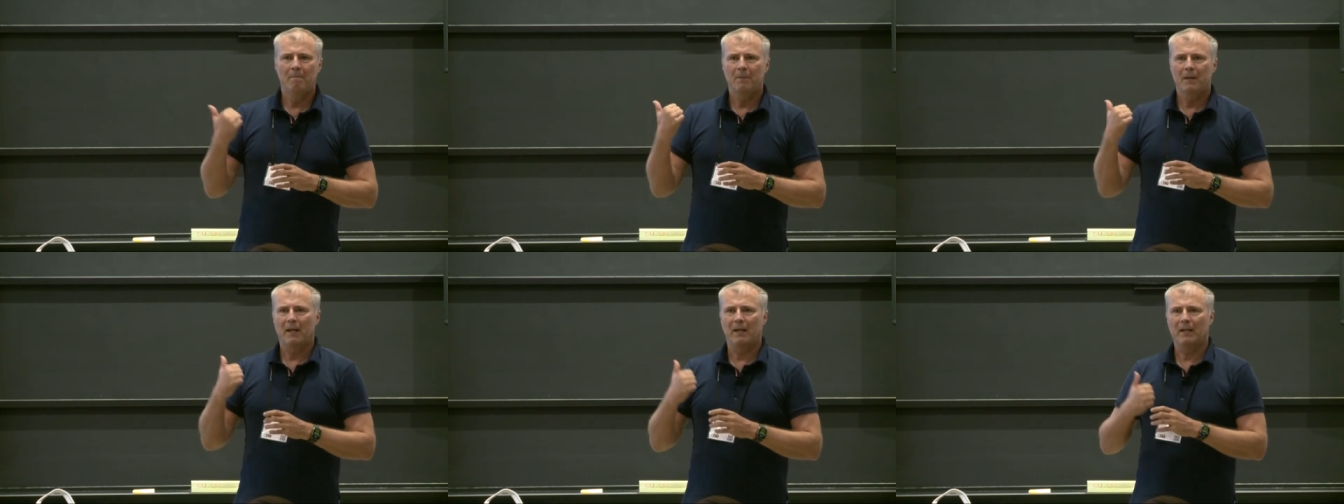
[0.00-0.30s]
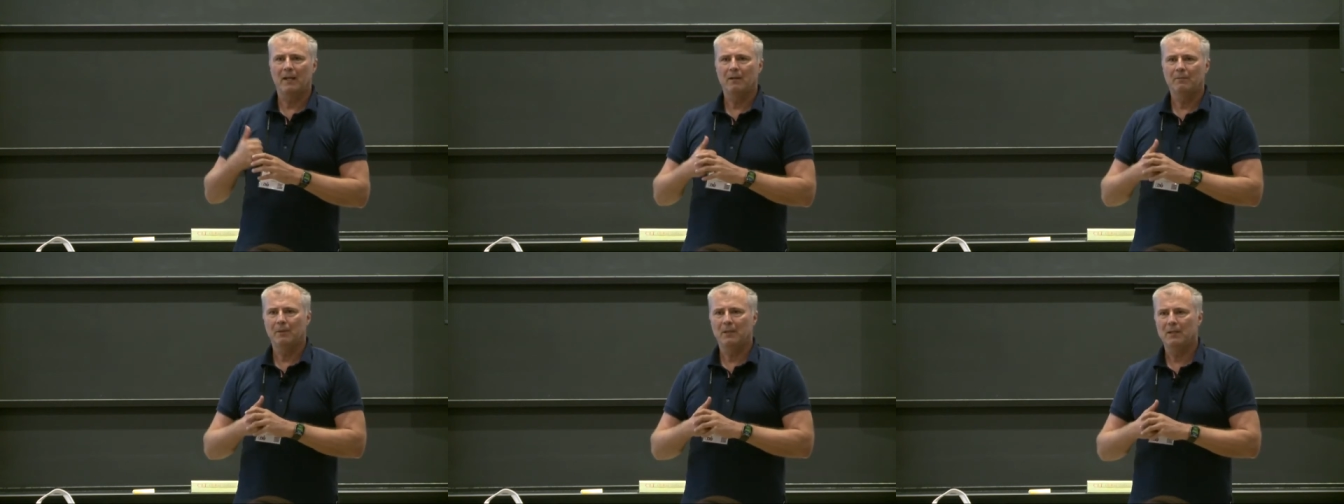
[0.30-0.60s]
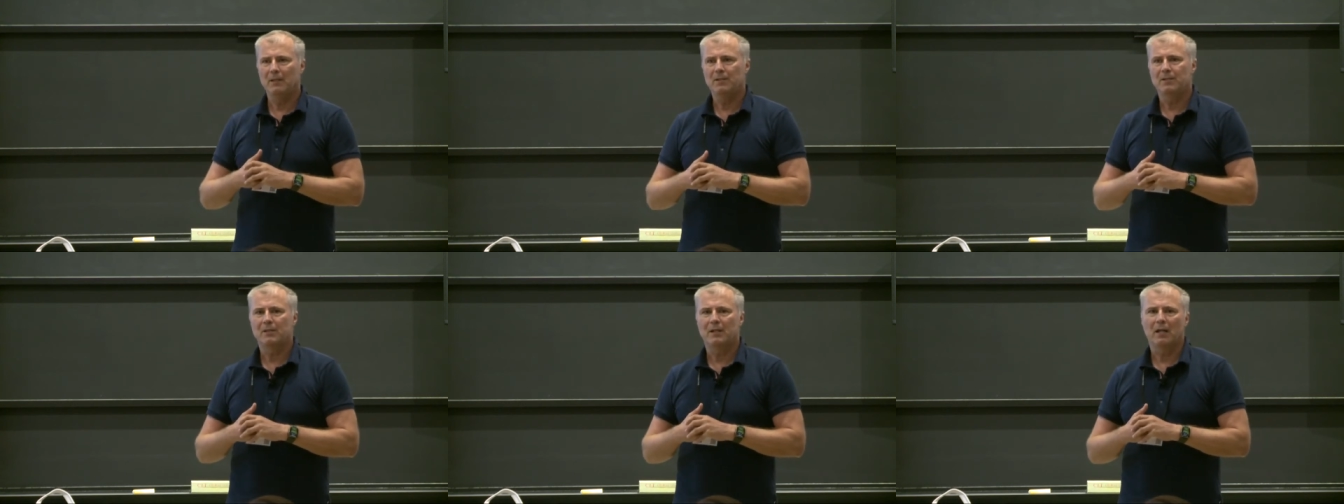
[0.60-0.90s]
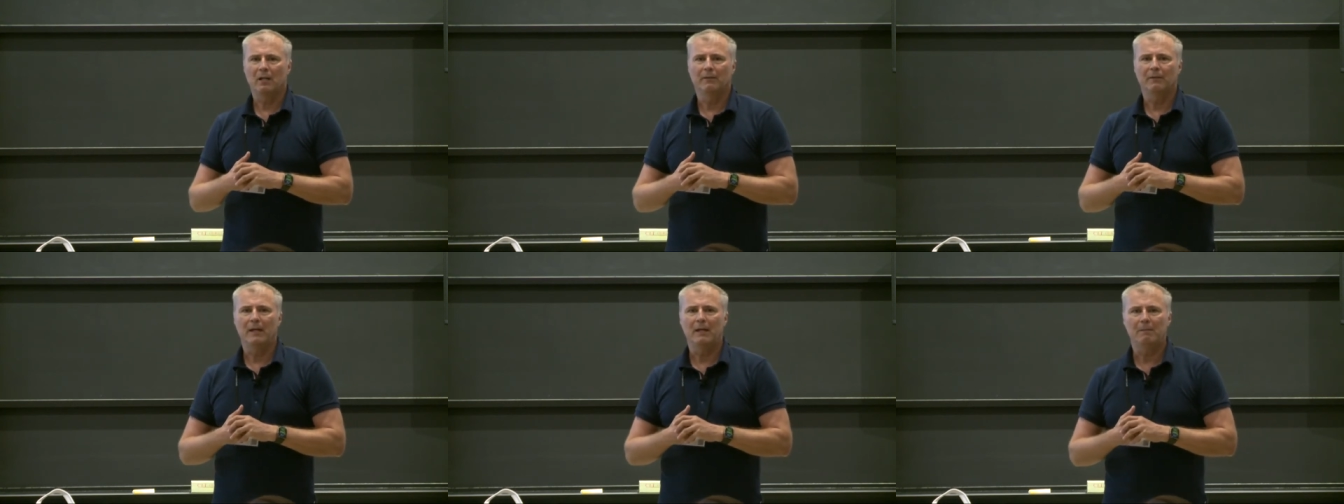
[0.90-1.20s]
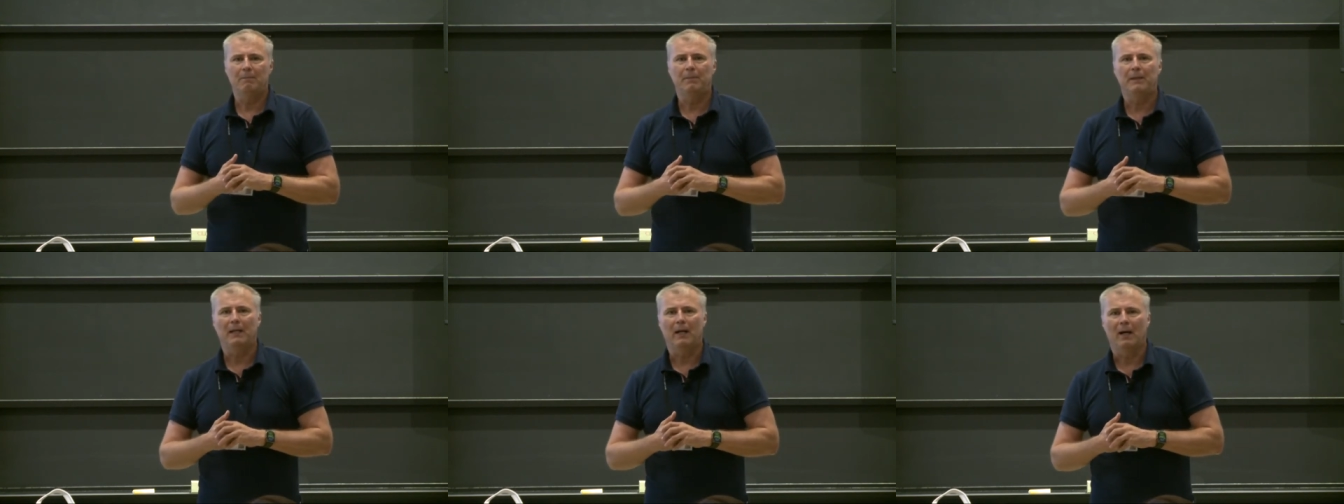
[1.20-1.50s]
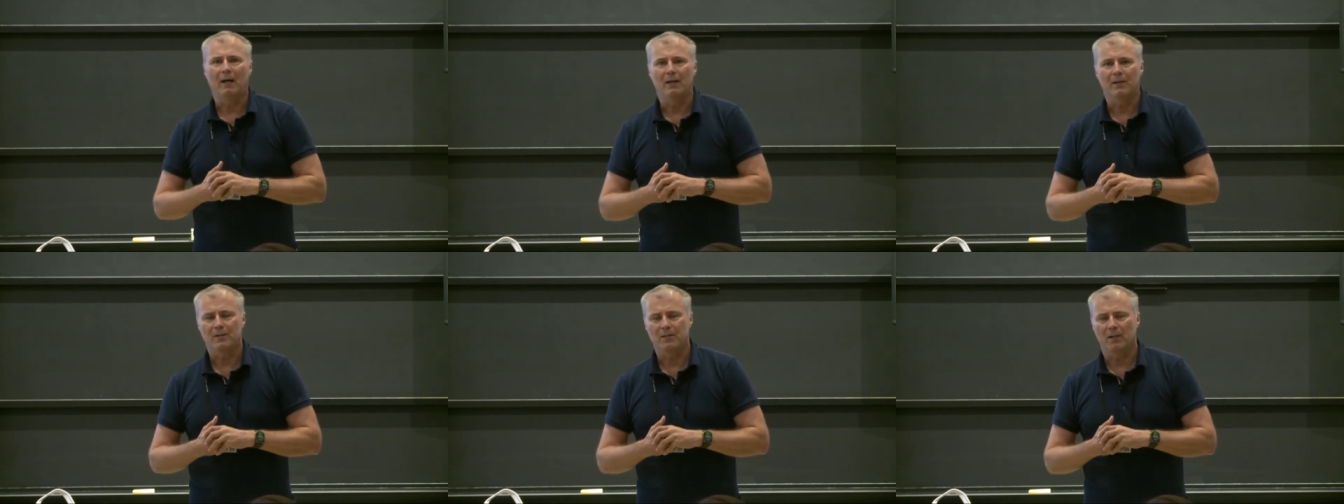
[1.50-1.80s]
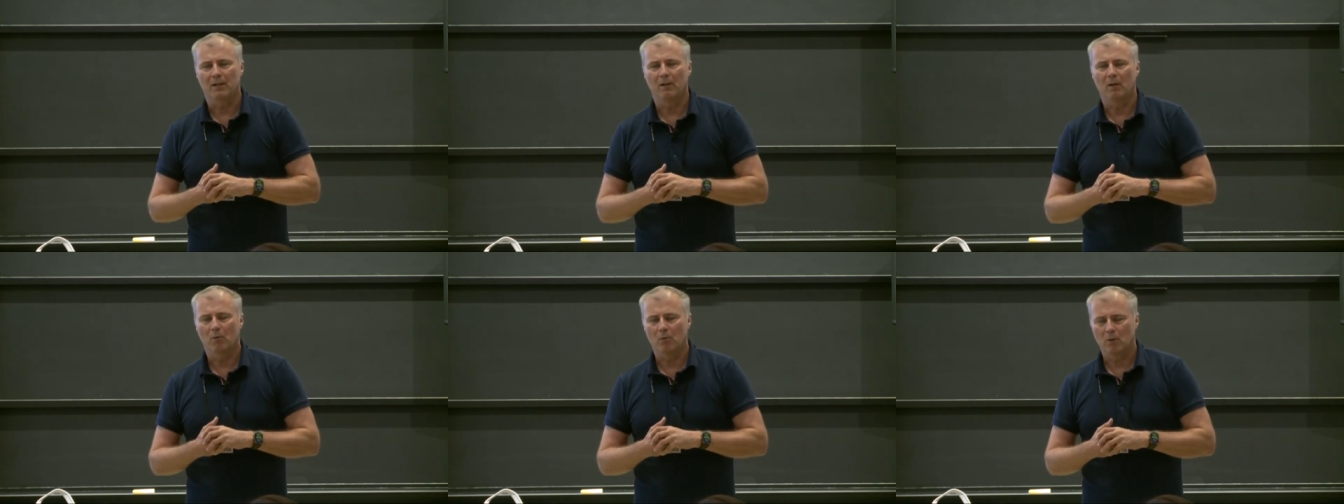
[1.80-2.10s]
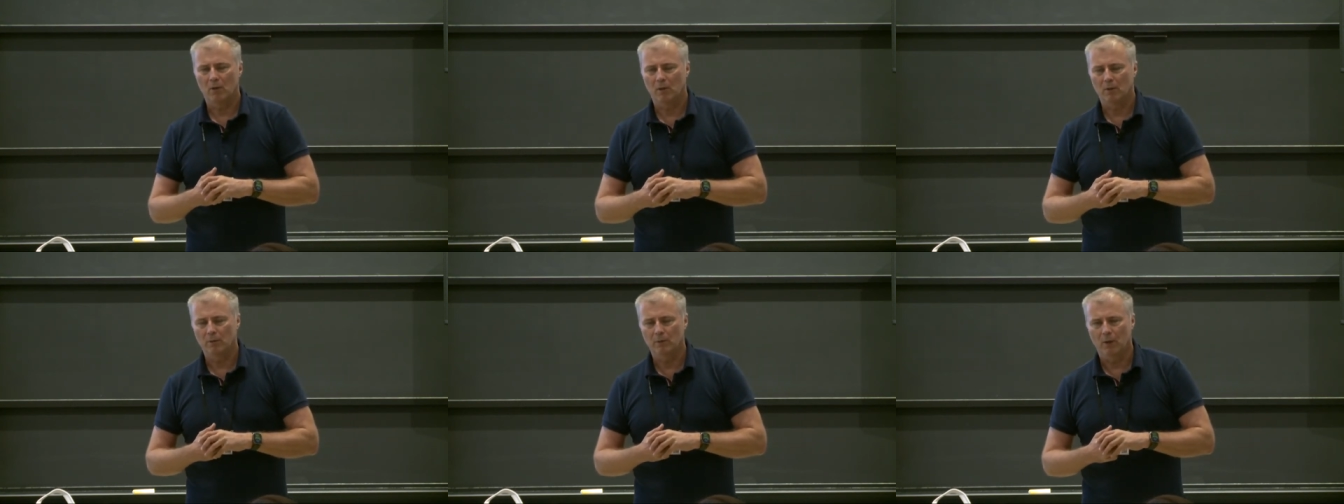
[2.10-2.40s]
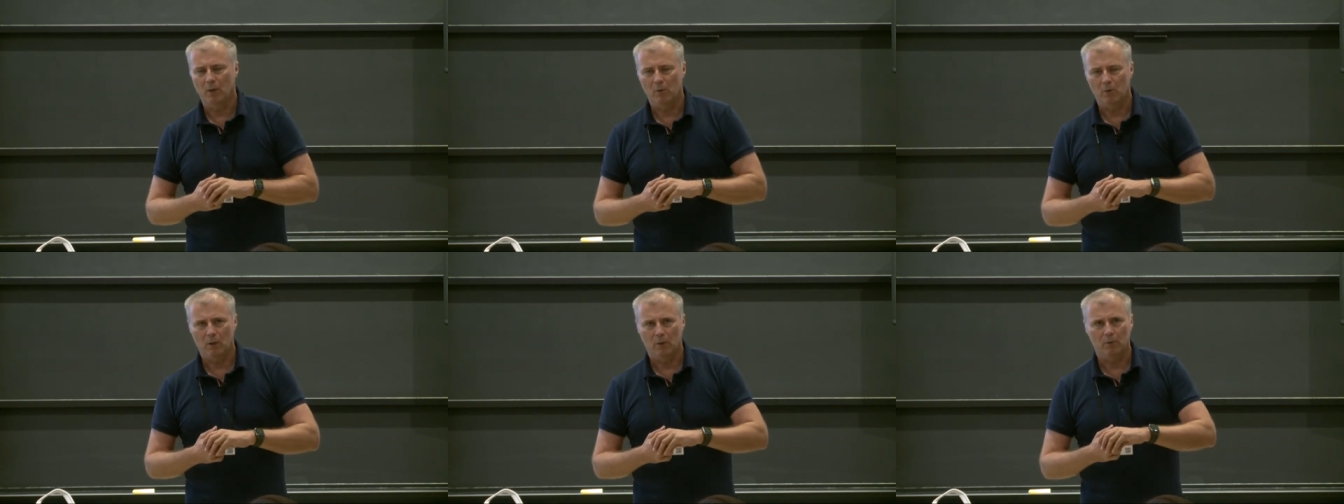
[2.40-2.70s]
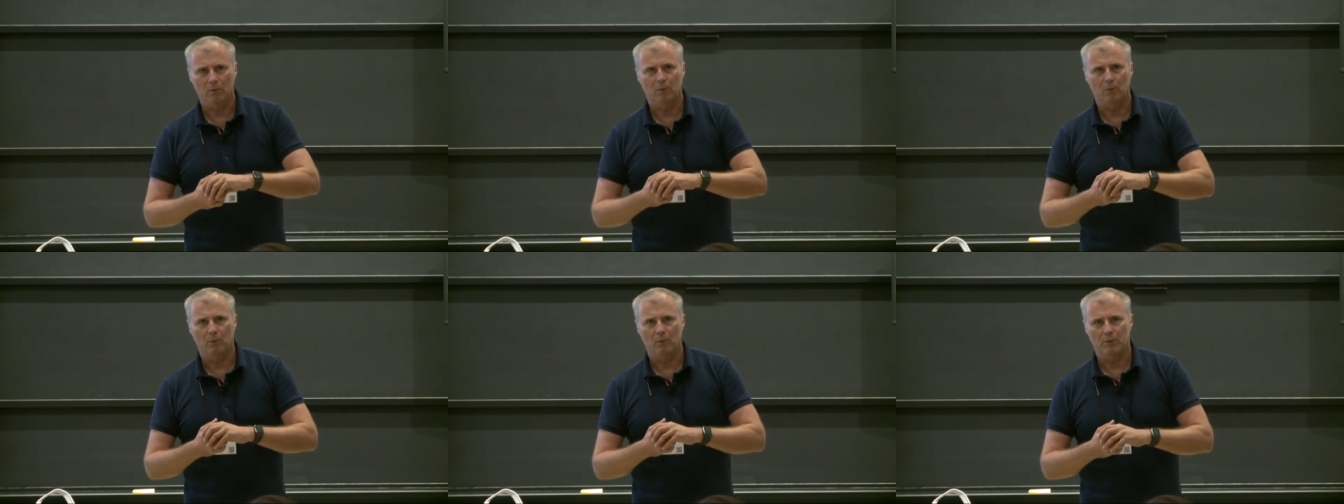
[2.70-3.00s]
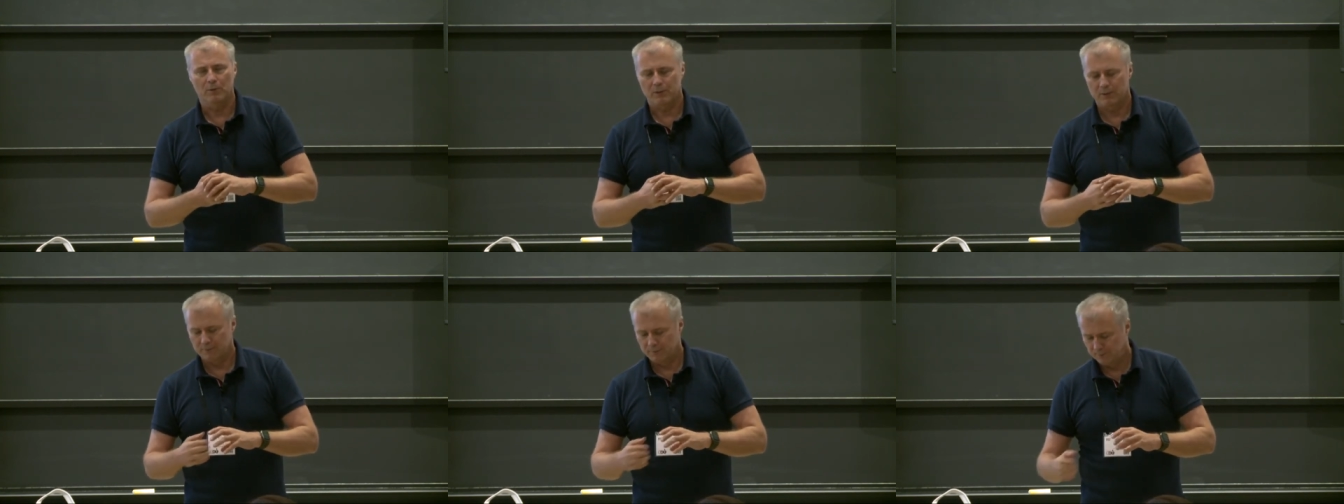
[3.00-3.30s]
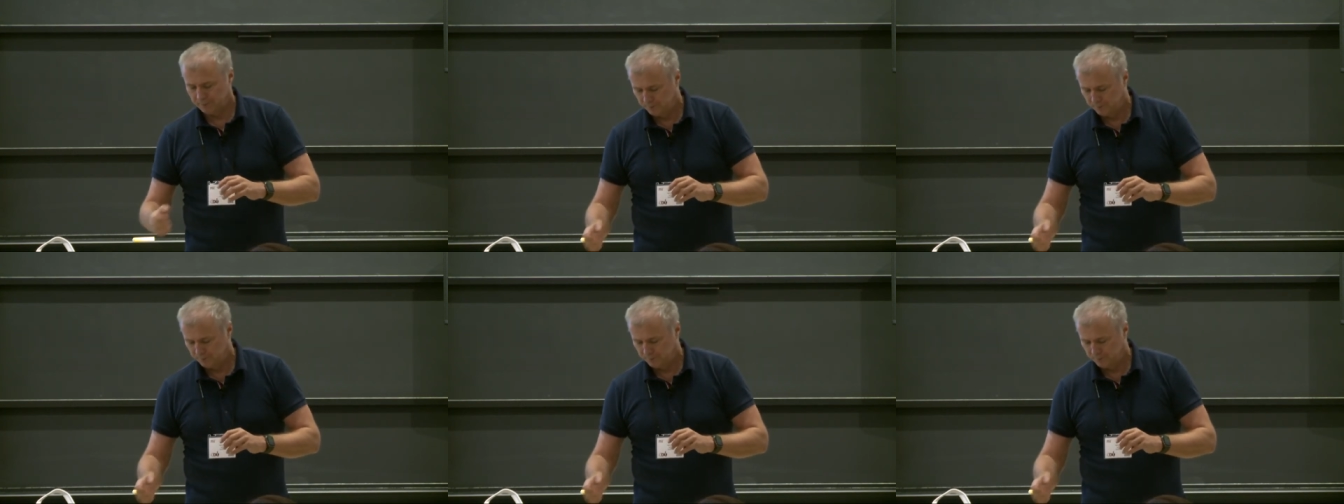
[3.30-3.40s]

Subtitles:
again, with these kind of APIs and low-code, no-code tools.